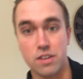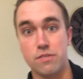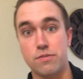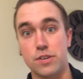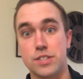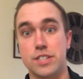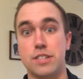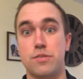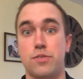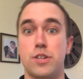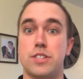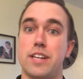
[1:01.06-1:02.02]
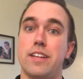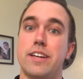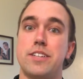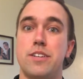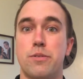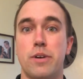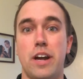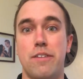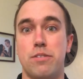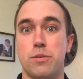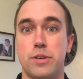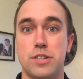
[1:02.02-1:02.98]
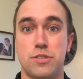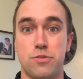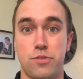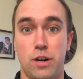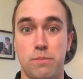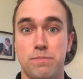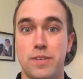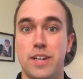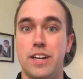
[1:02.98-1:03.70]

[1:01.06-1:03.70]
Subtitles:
First things first, I'd like to know where everyone is from.